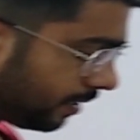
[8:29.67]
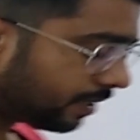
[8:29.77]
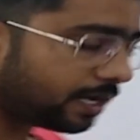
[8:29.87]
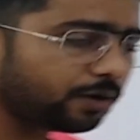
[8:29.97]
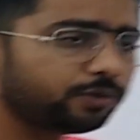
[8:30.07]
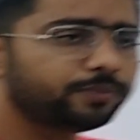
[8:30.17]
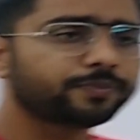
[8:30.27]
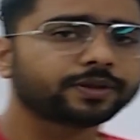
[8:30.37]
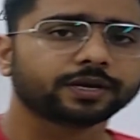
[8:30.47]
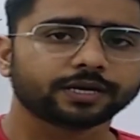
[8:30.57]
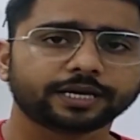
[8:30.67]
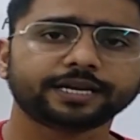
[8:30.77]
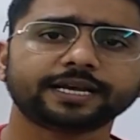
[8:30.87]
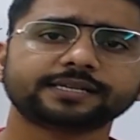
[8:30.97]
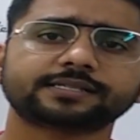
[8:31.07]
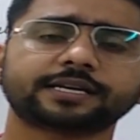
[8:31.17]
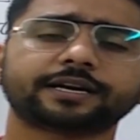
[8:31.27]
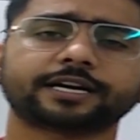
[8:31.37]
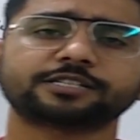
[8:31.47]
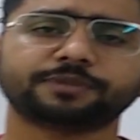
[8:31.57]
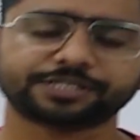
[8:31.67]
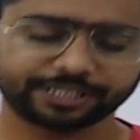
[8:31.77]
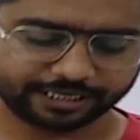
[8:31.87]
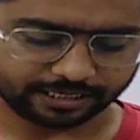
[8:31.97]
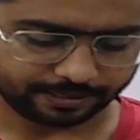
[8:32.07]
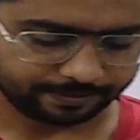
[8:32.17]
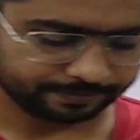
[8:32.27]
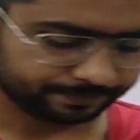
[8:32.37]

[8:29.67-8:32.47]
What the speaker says: Now in a synchronous machine,